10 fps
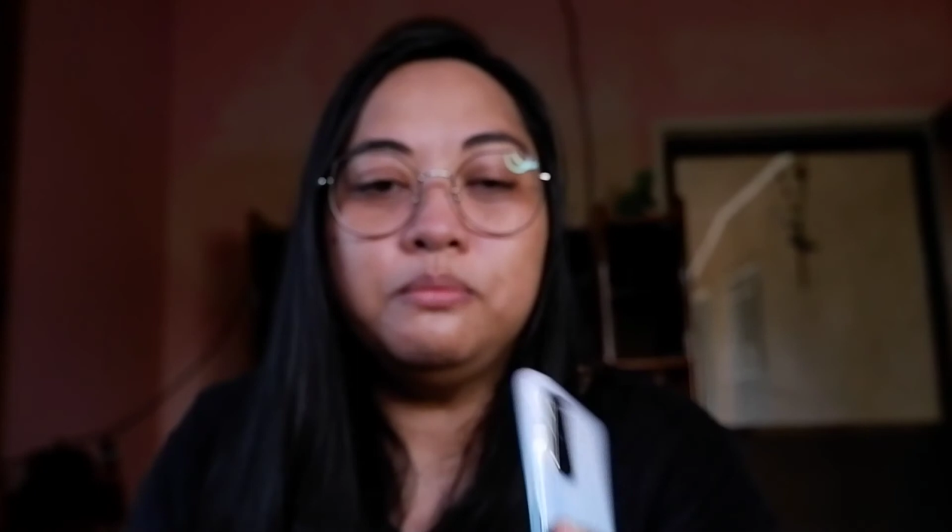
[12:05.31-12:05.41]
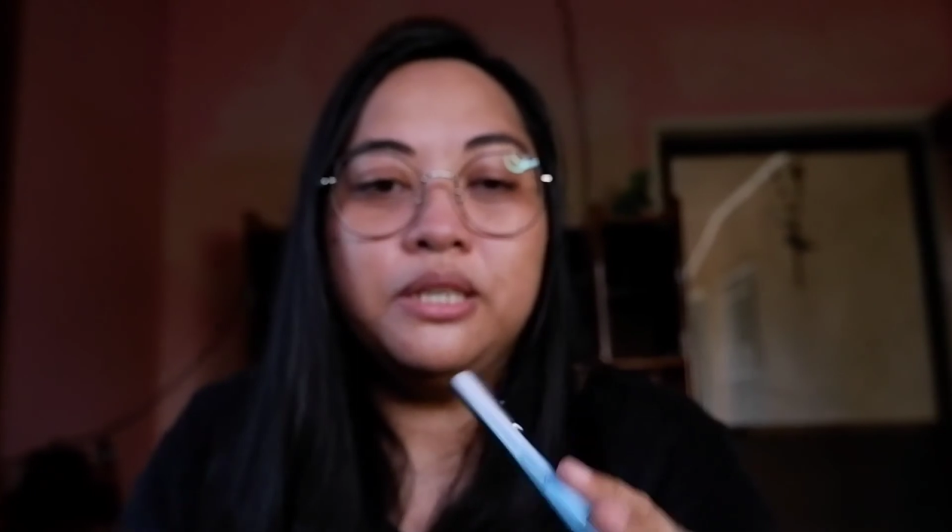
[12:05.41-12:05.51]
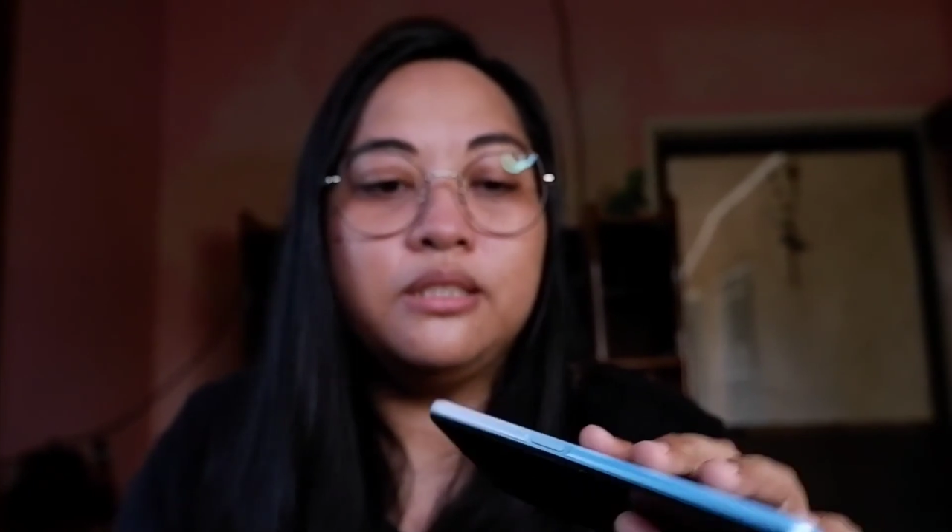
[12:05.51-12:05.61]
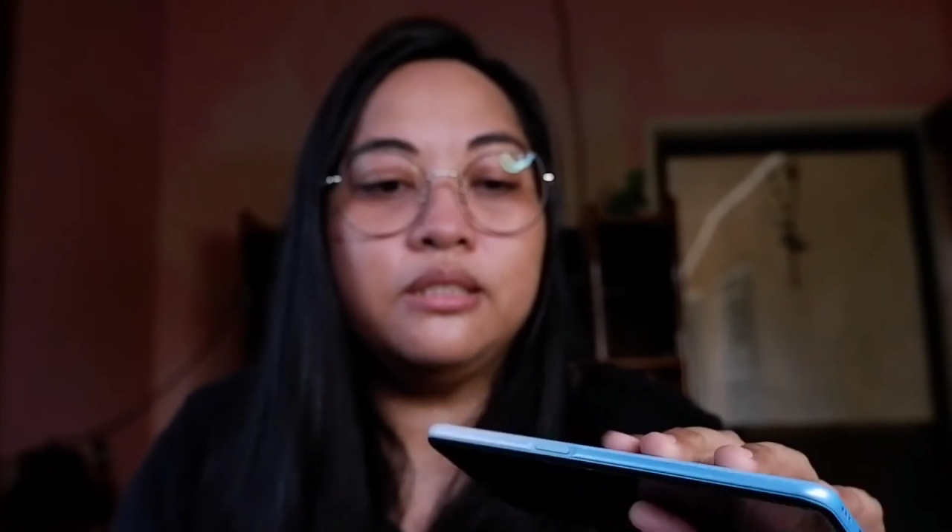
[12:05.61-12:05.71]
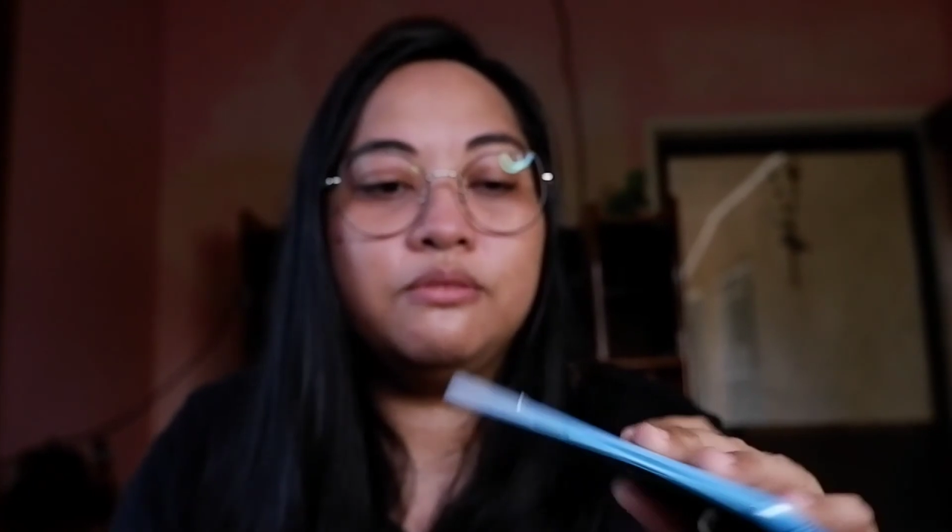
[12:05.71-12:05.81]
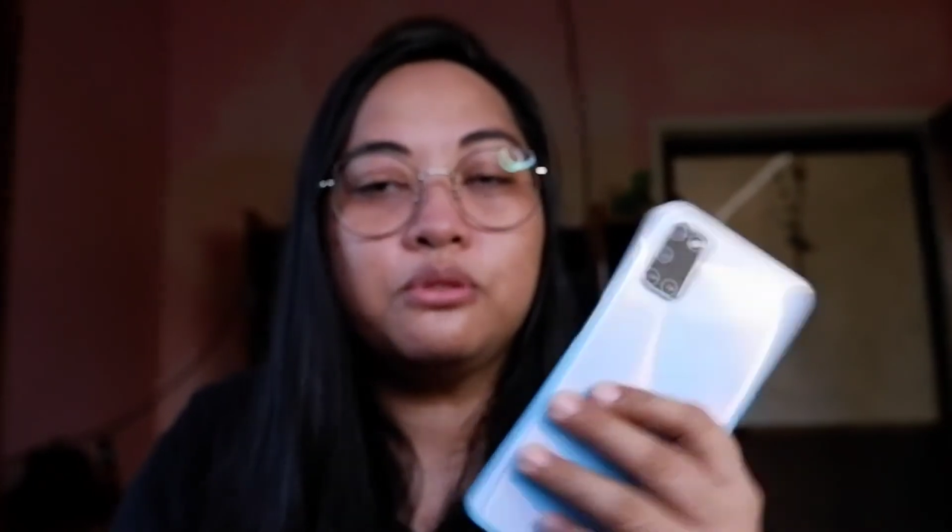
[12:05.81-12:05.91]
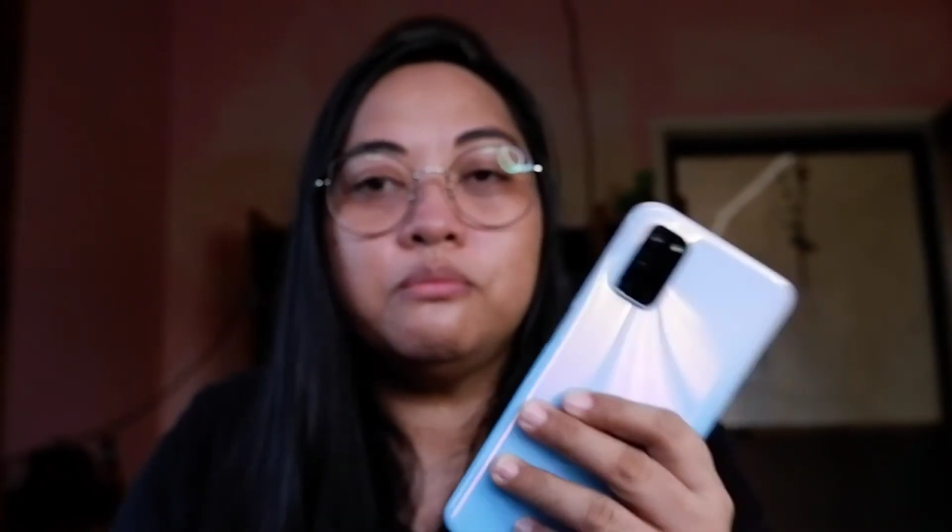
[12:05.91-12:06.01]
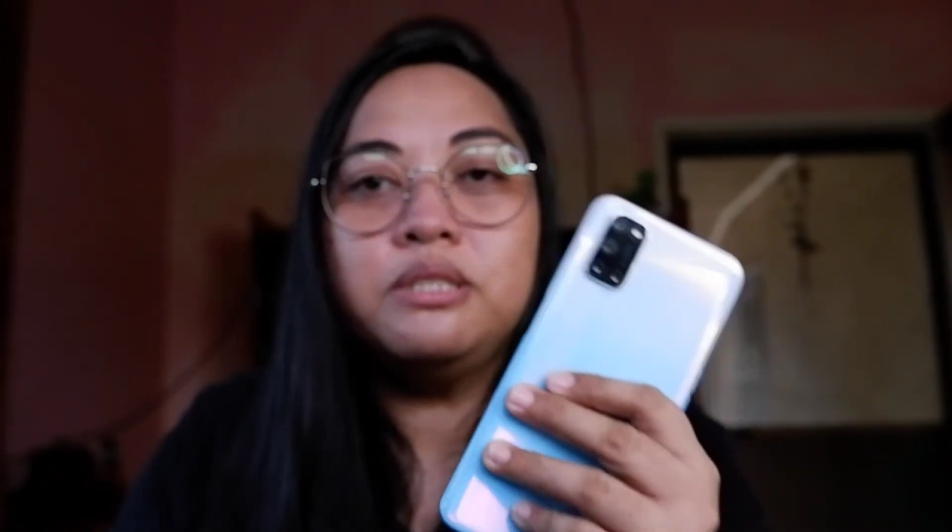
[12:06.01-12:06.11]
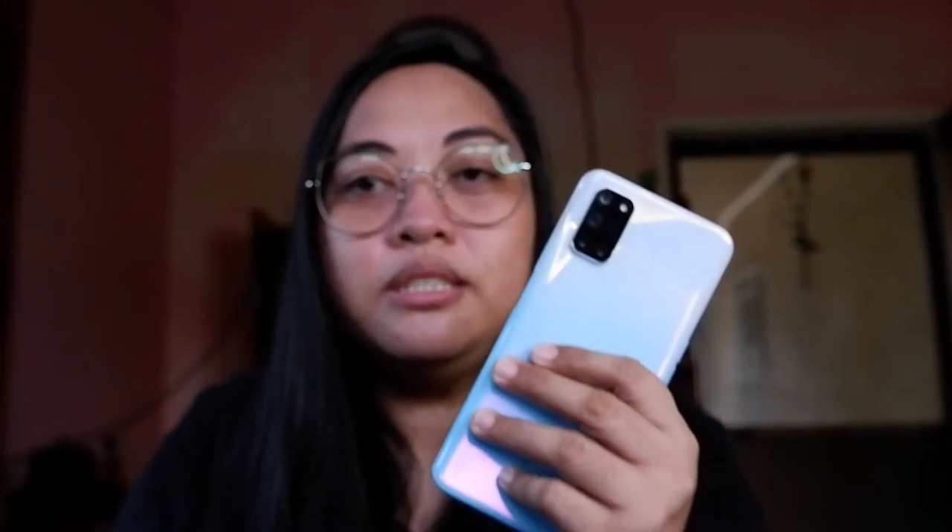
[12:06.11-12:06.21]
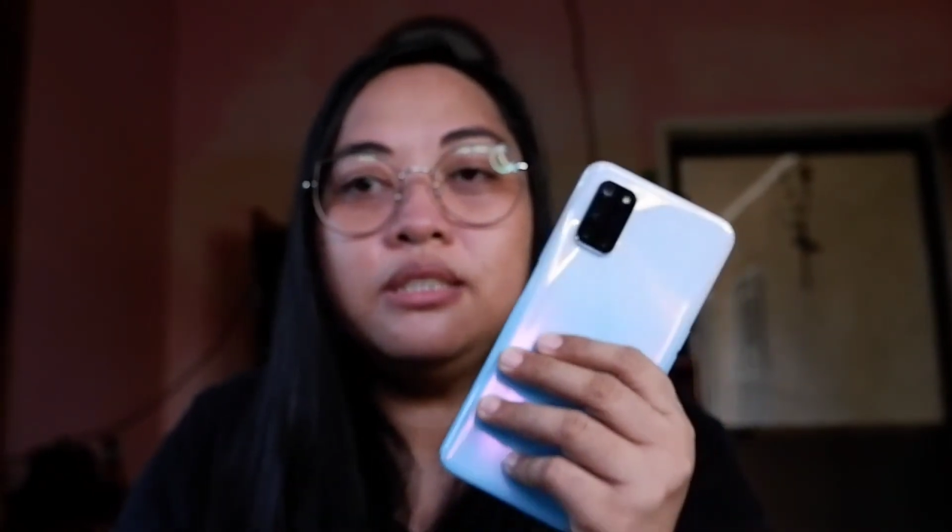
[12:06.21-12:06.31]
but for
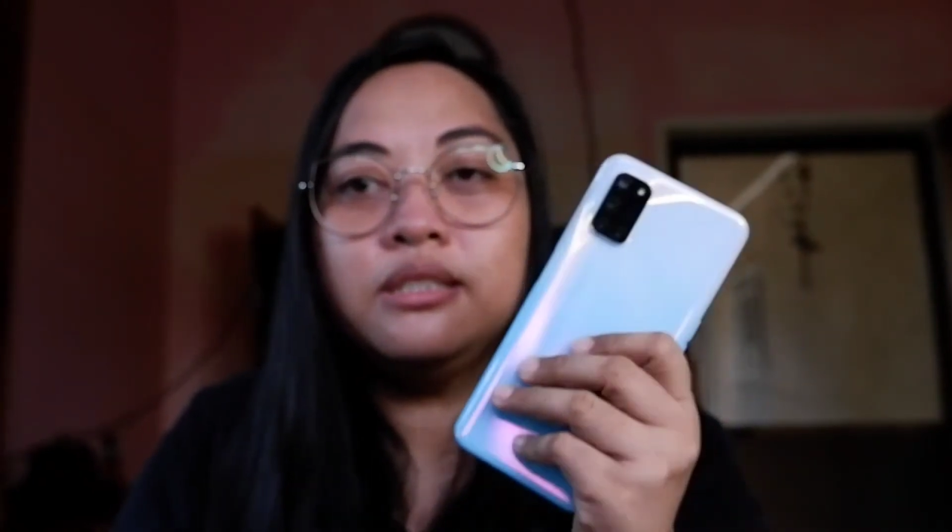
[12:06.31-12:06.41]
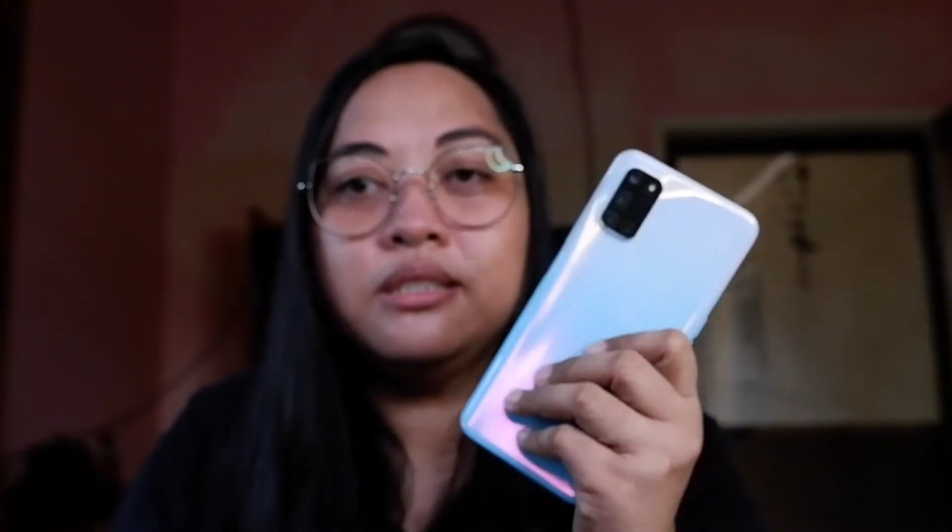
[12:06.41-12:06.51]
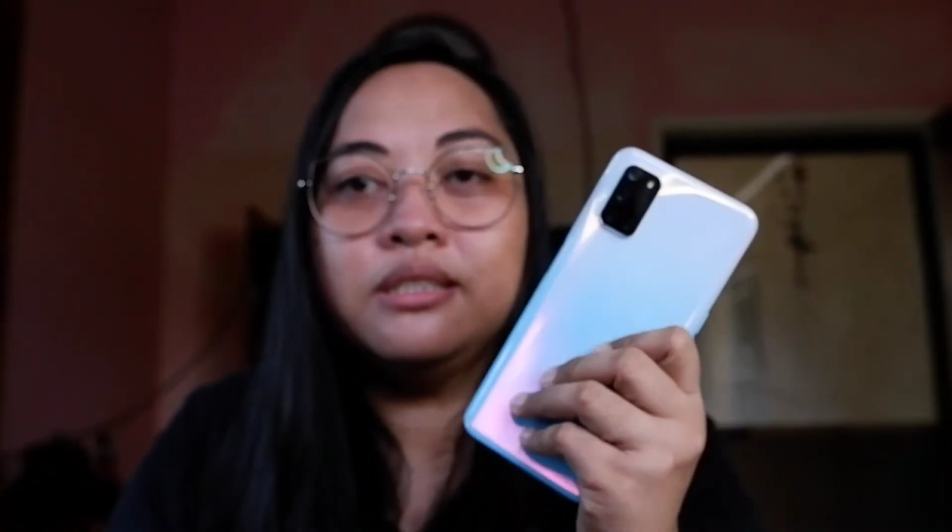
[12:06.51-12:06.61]
me,